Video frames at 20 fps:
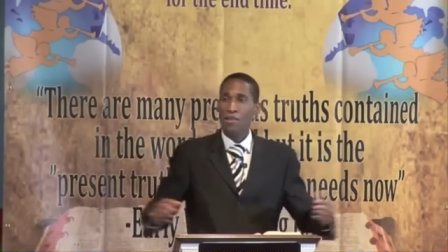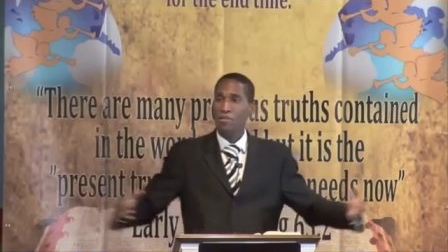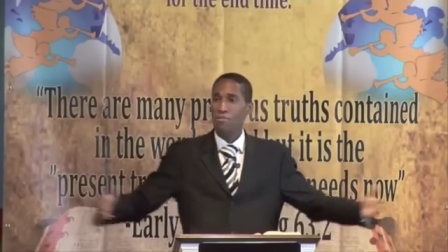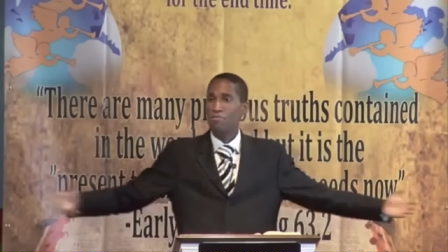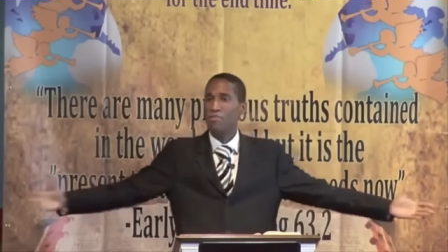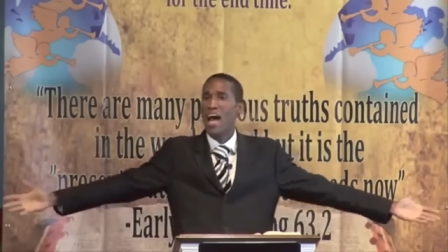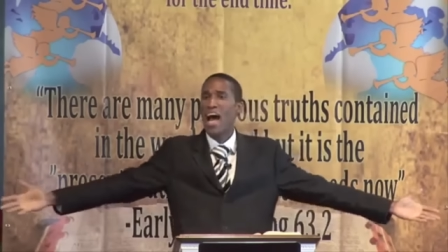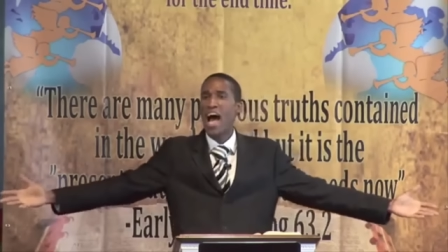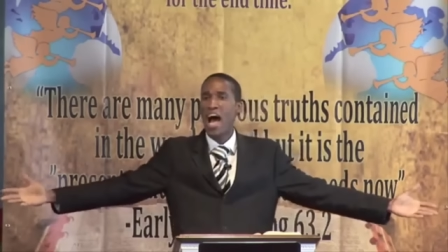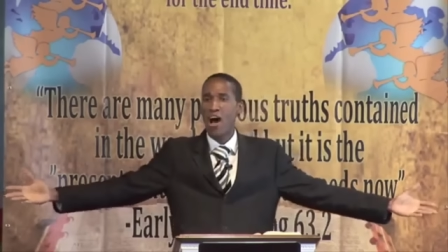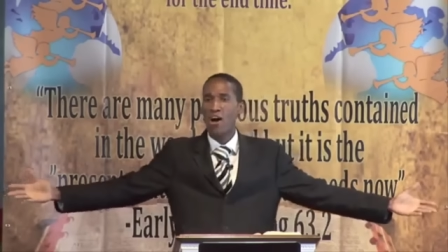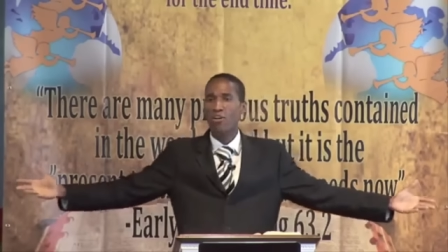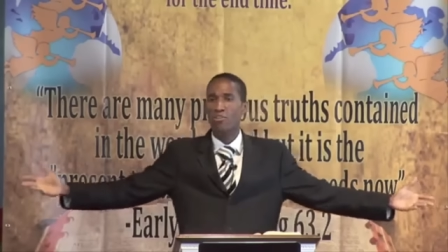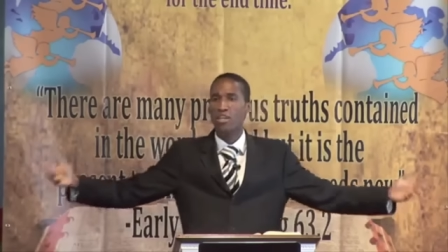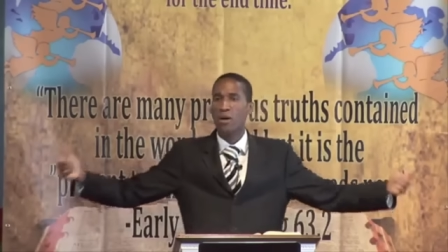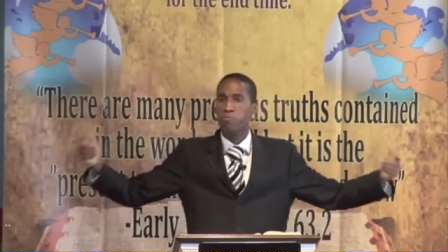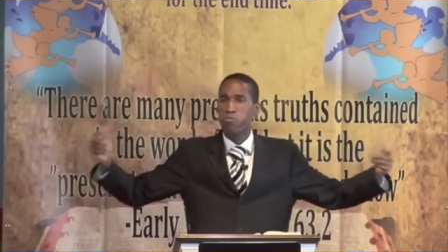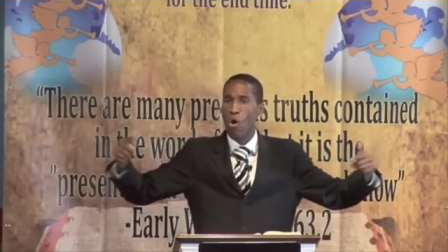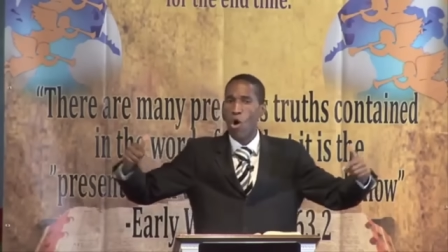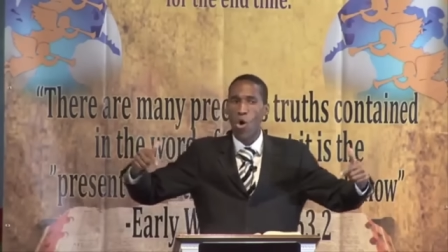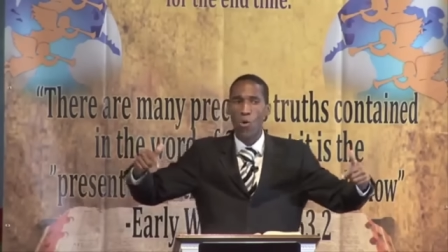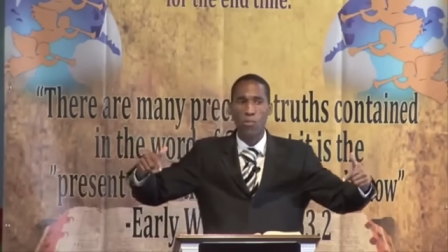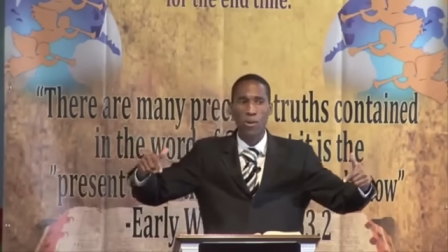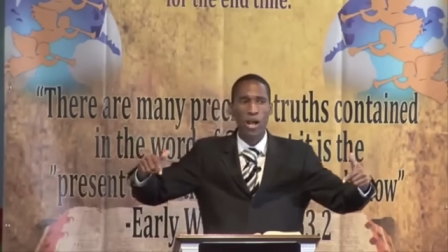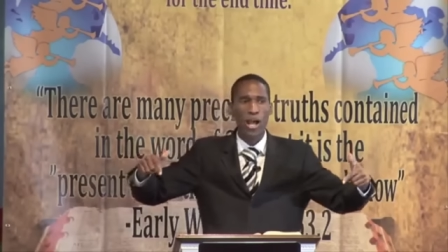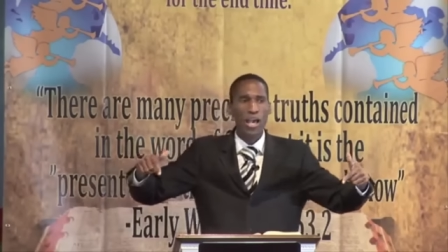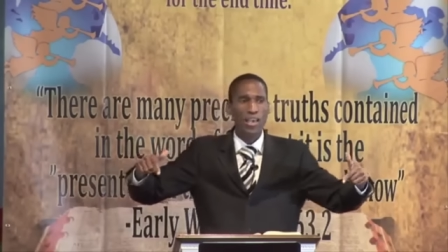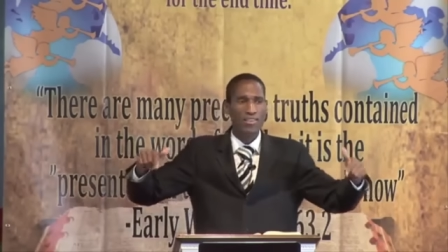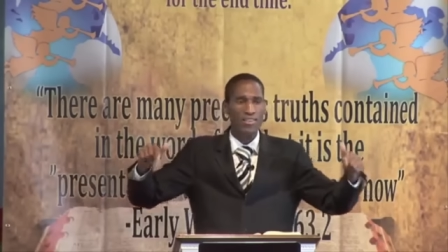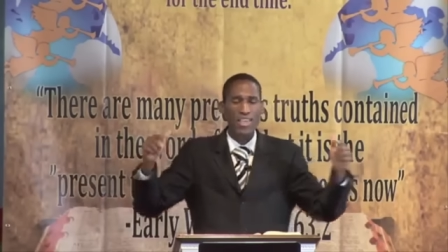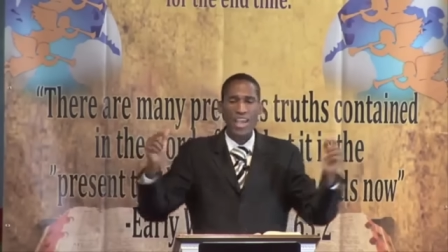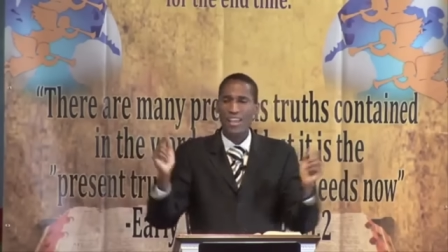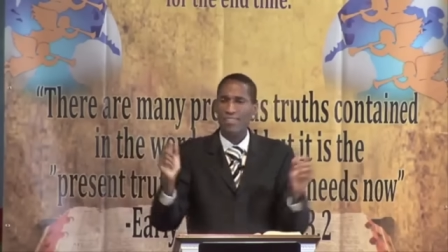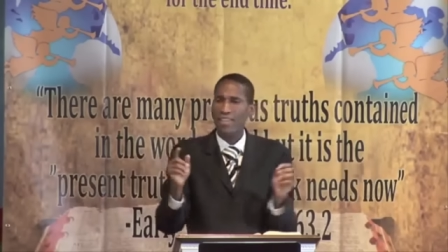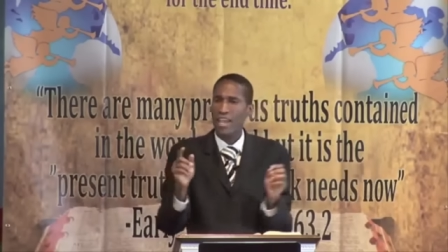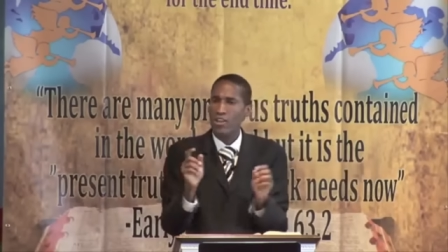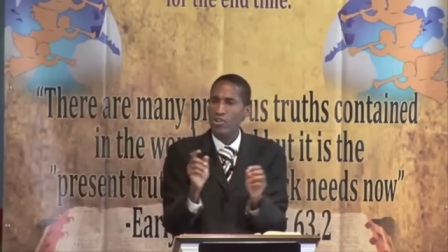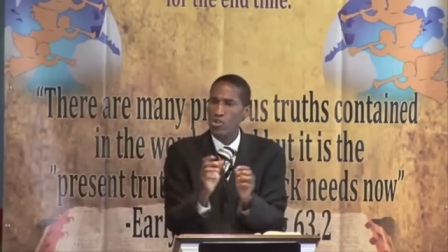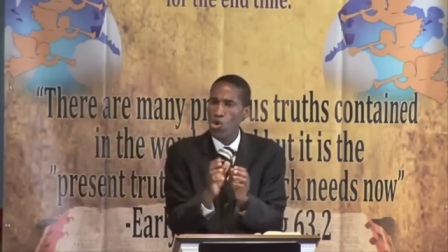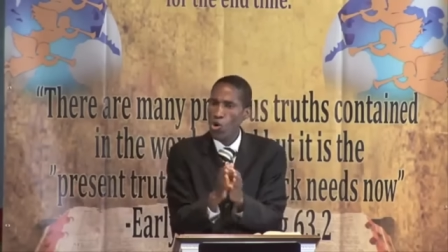Now, the Pope,
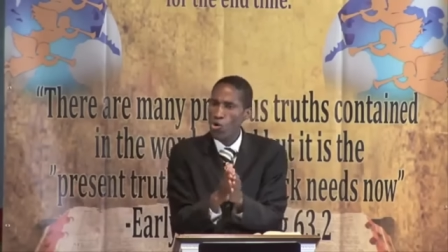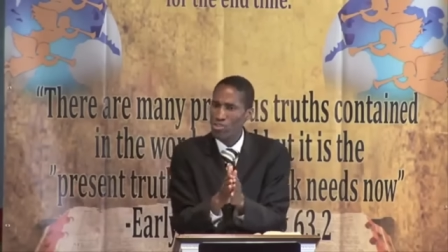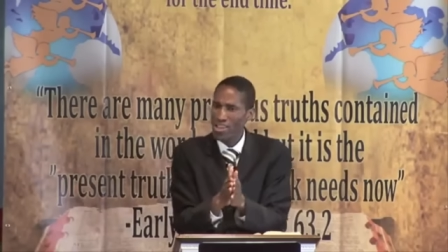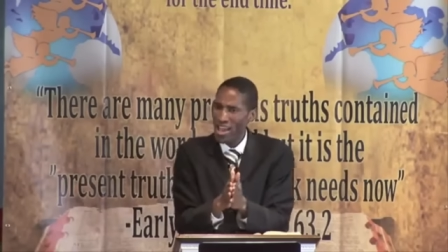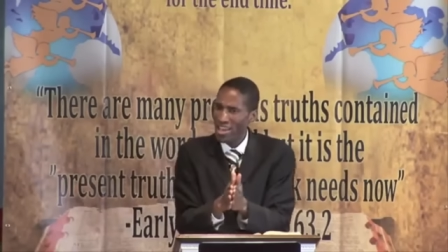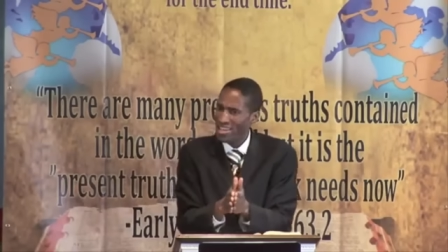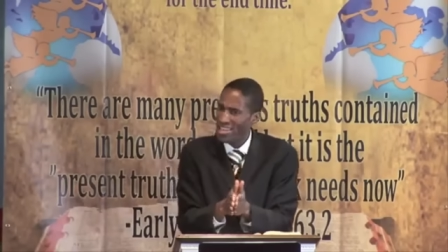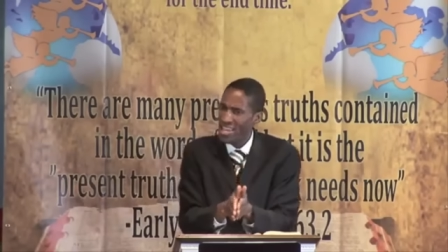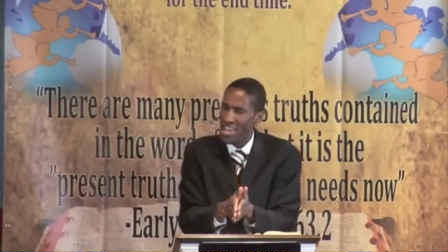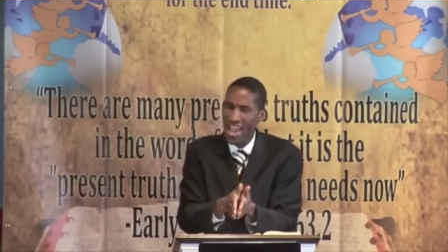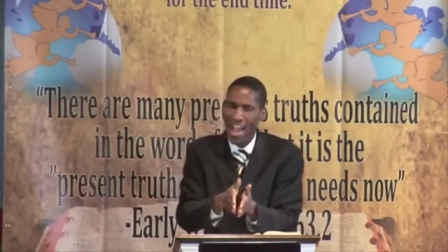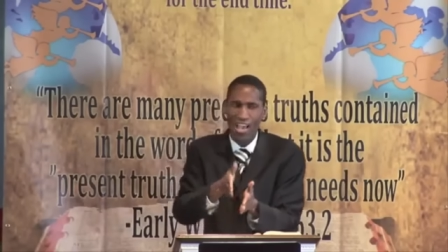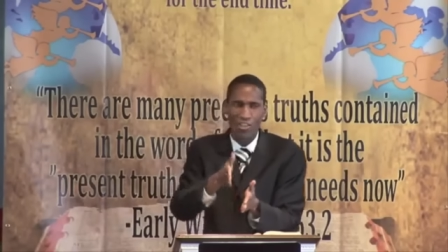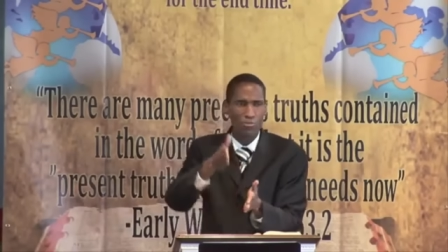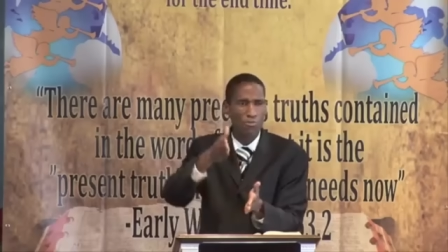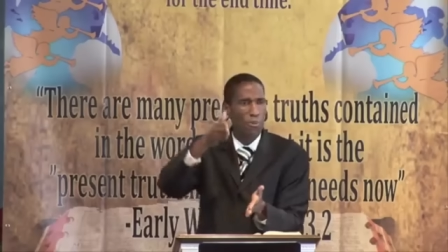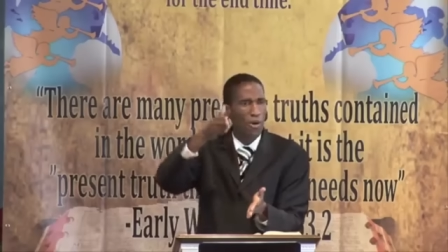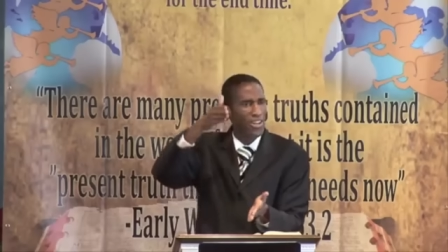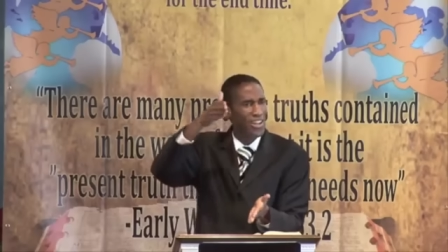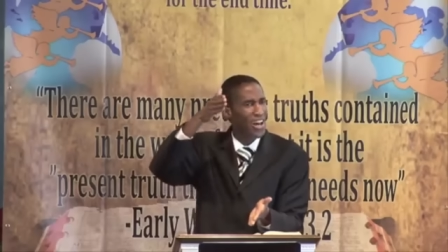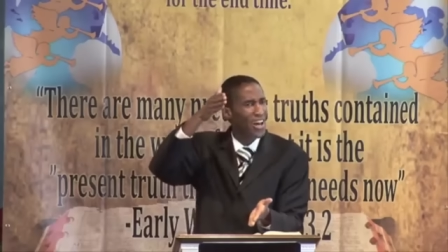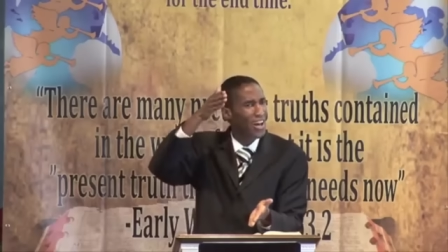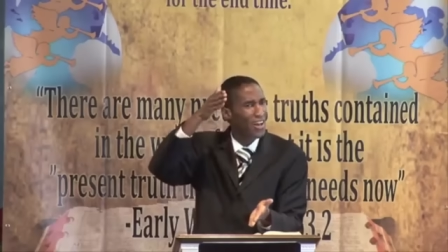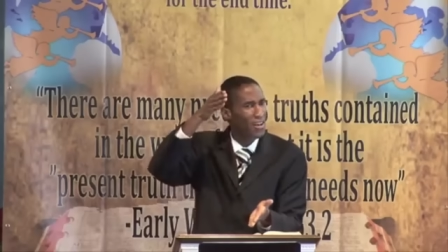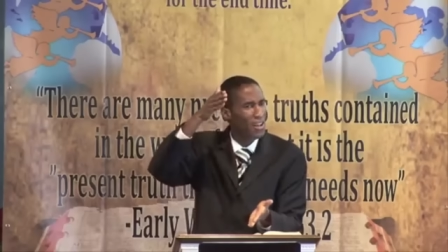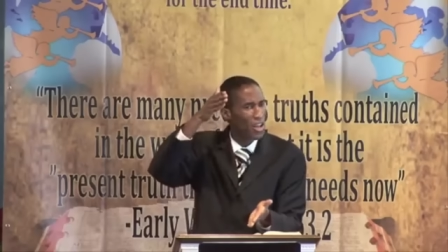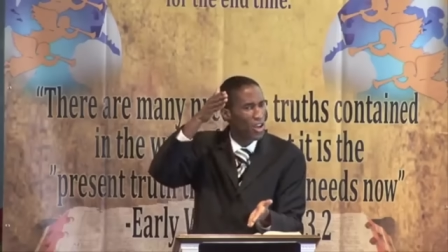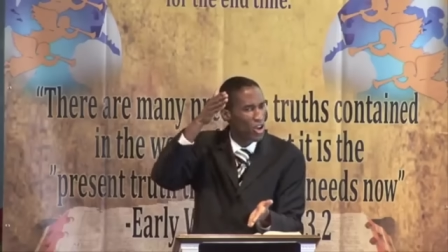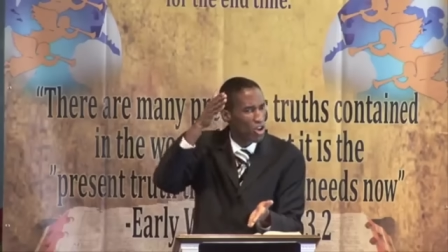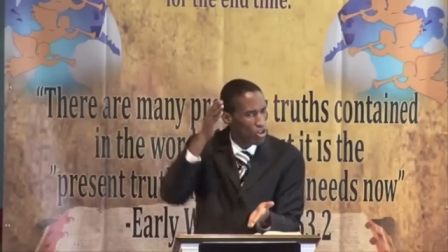Satan knows that he has but a